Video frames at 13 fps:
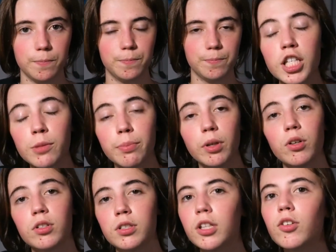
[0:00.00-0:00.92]
This is
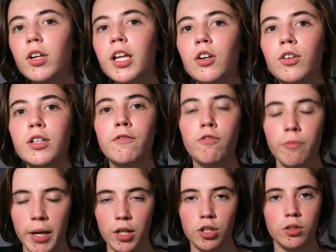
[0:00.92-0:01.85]
because newly learned
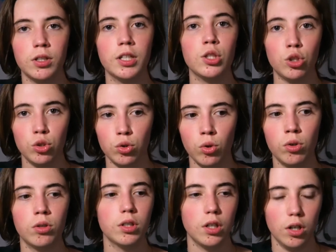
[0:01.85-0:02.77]
information is
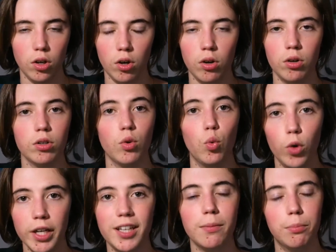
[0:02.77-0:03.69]
stored along
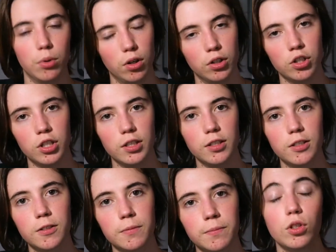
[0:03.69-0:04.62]
weak branches.